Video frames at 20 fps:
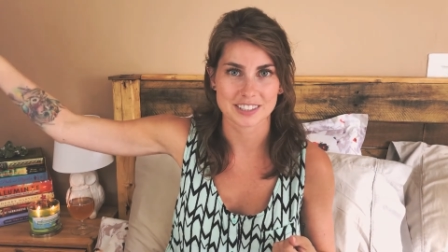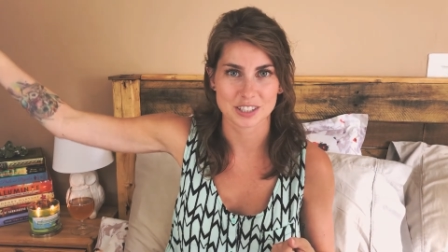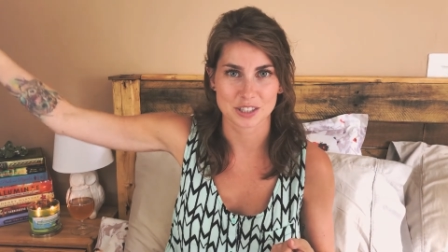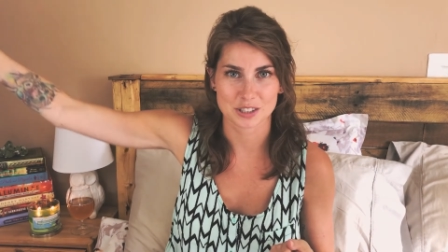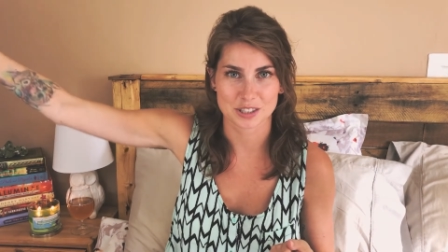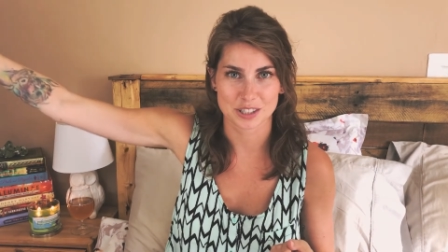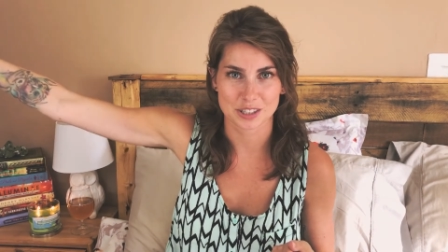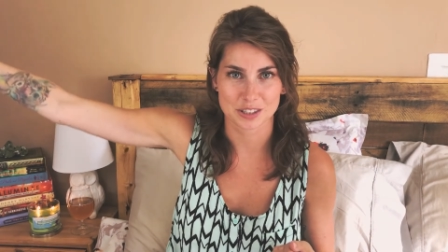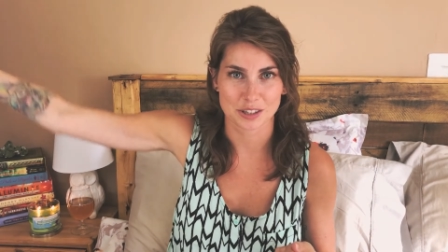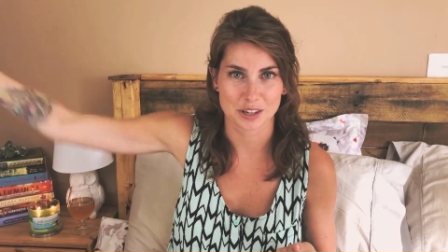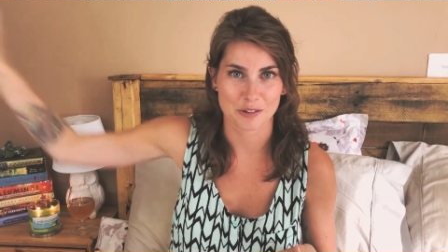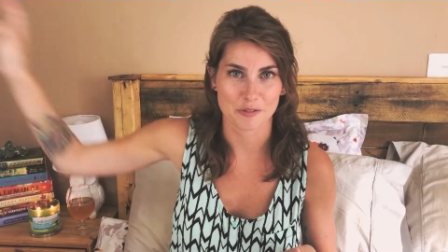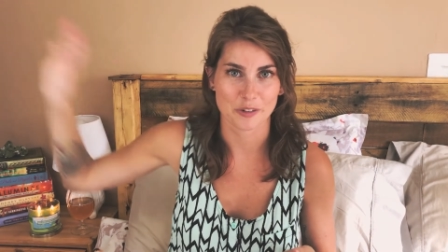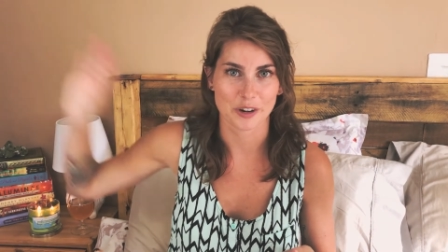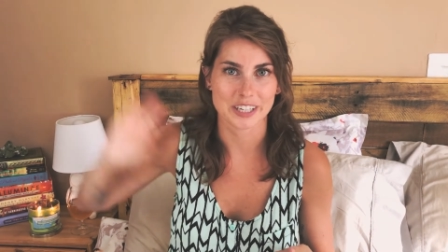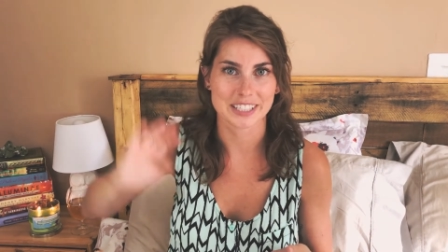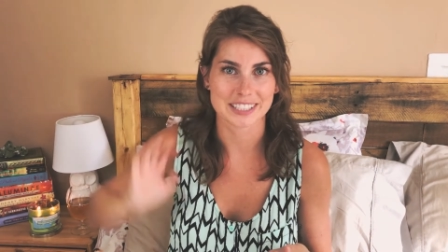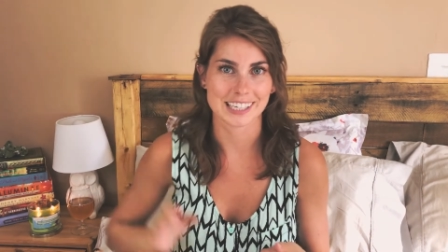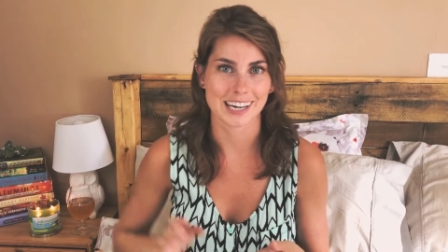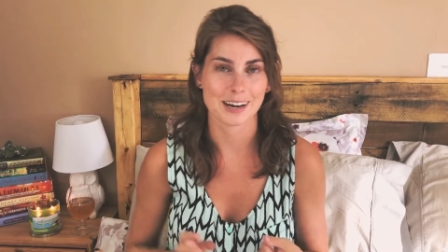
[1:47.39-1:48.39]
so I was, like, looking
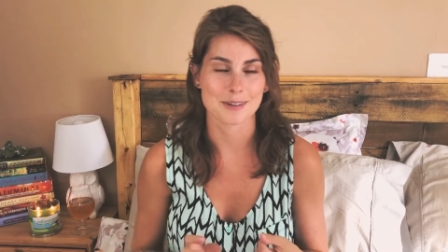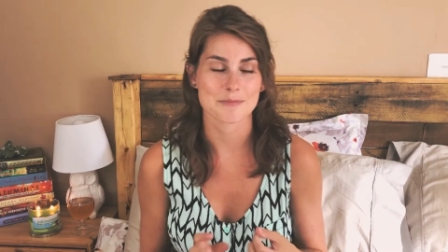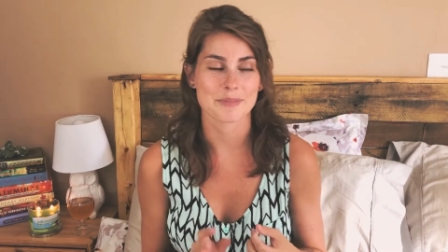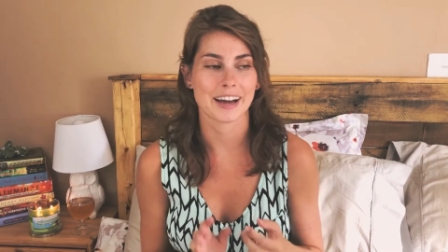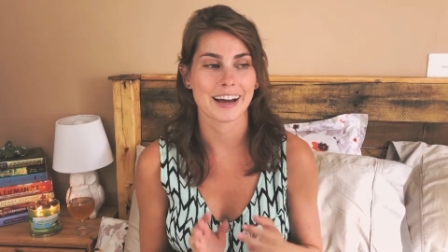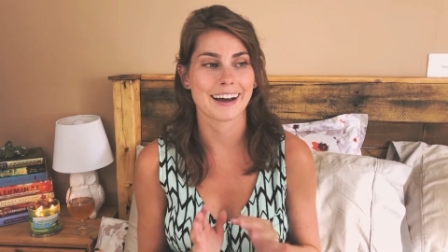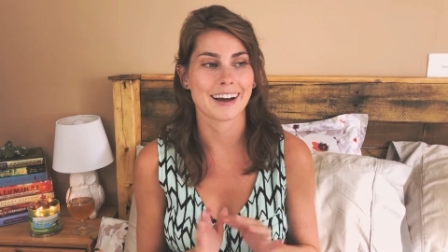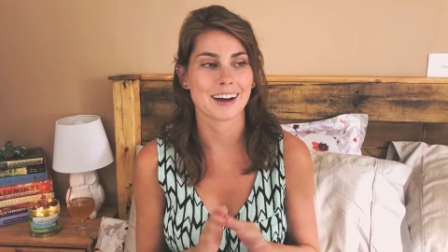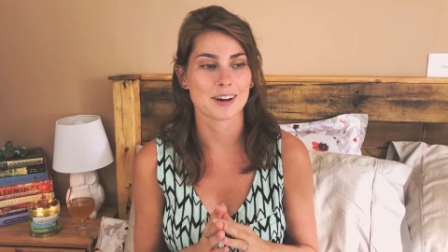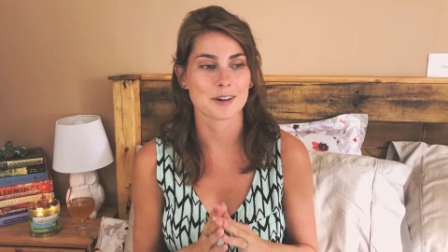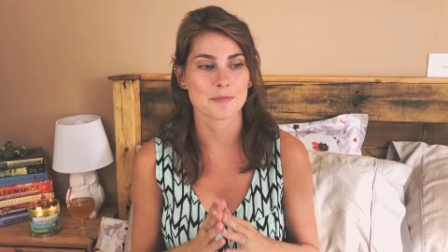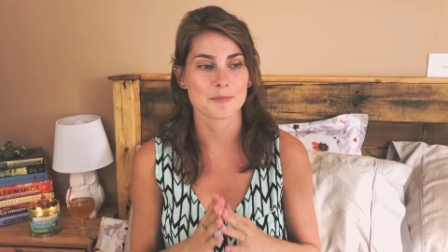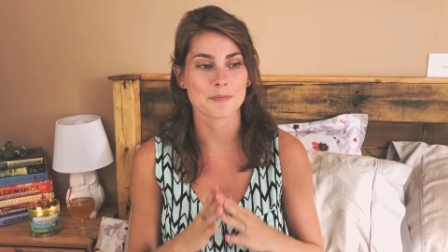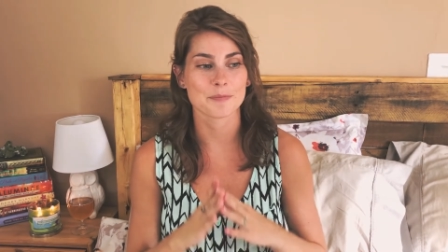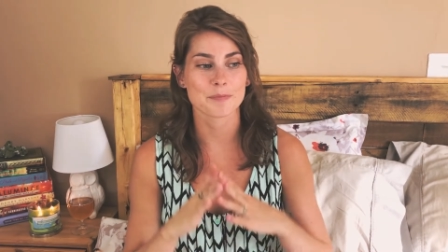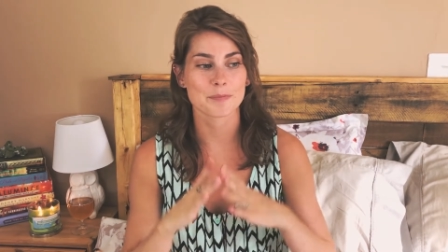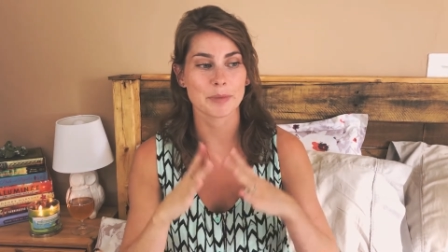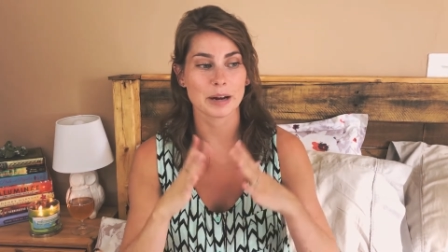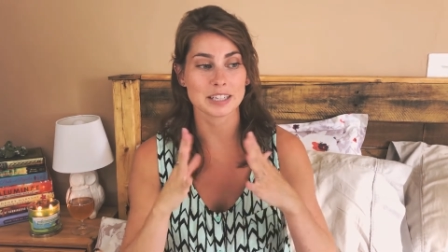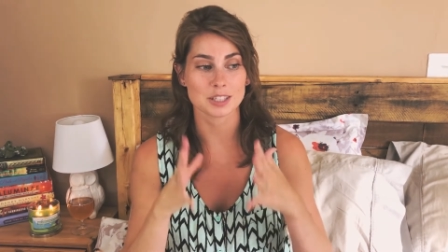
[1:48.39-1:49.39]
for his name,
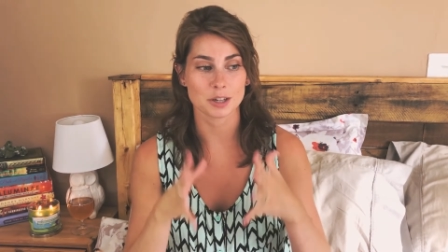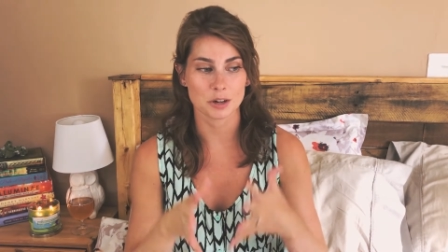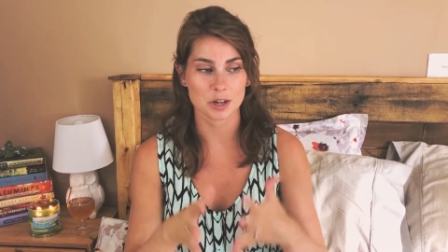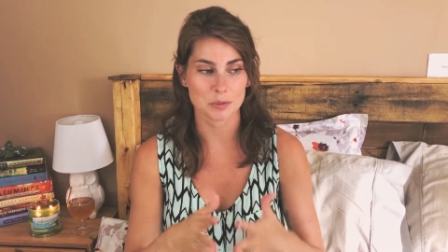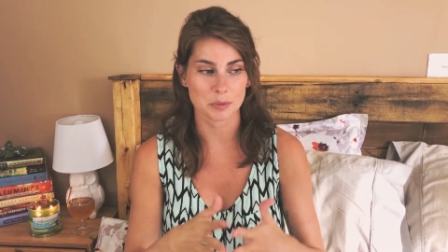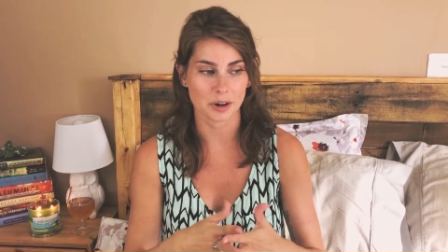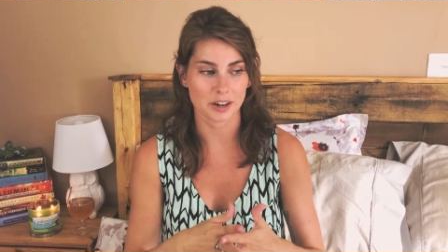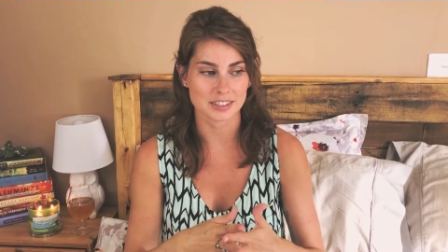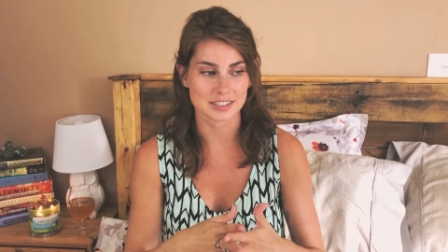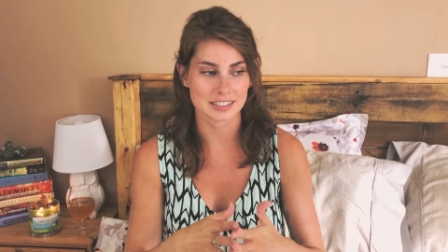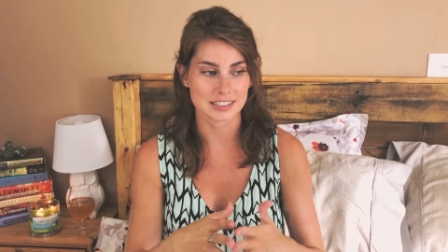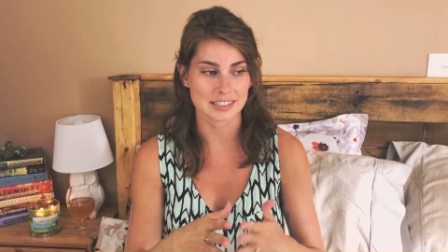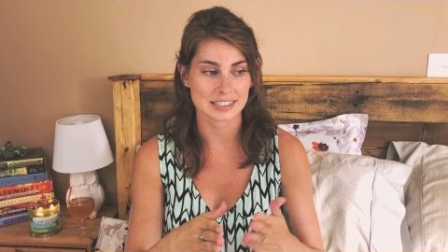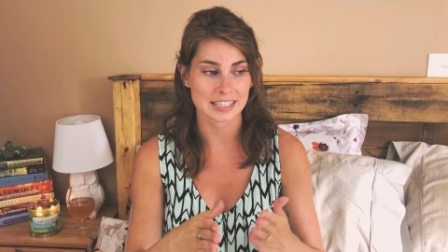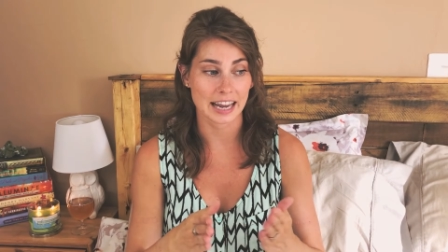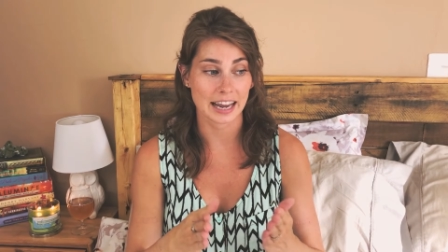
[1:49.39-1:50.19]
by Tony Parsons.